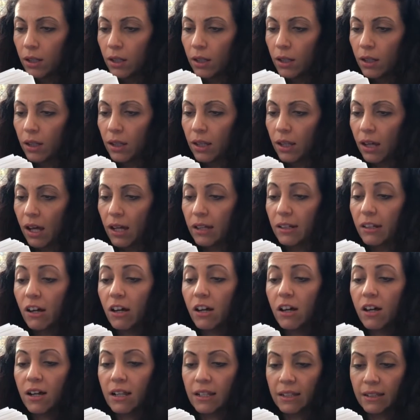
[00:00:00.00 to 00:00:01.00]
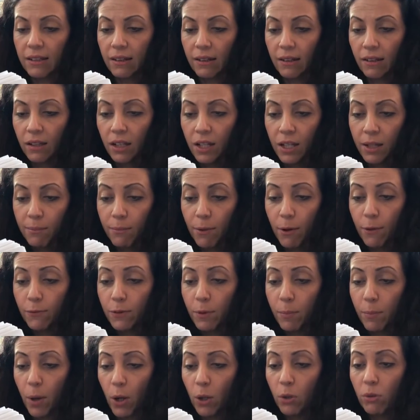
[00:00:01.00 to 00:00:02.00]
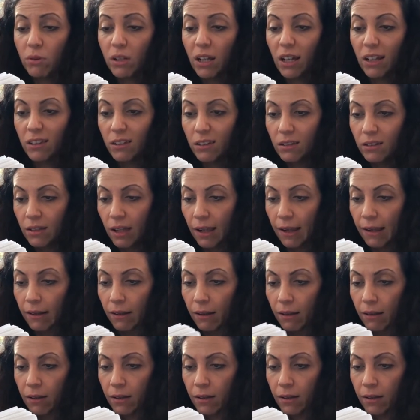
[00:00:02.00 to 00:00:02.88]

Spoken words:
It had hurt a little, both the poke and the dig.